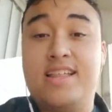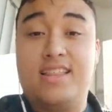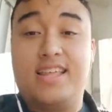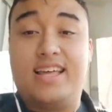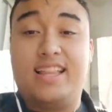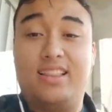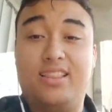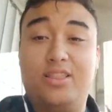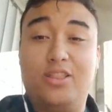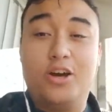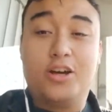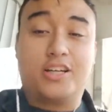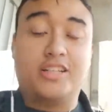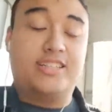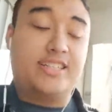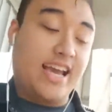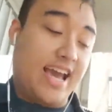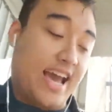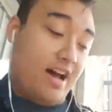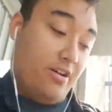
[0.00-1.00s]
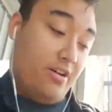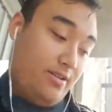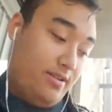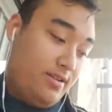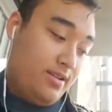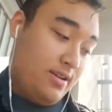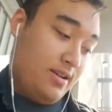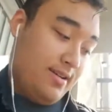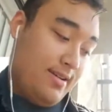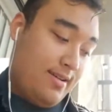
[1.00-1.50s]
they look down
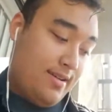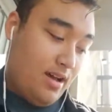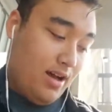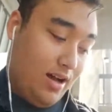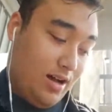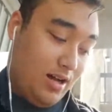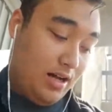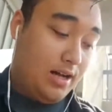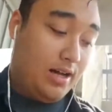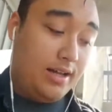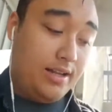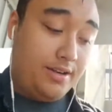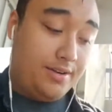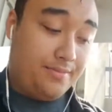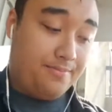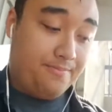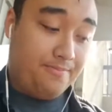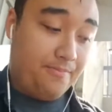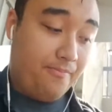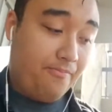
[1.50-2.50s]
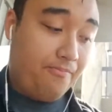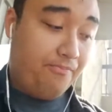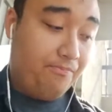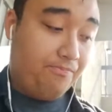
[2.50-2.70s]
on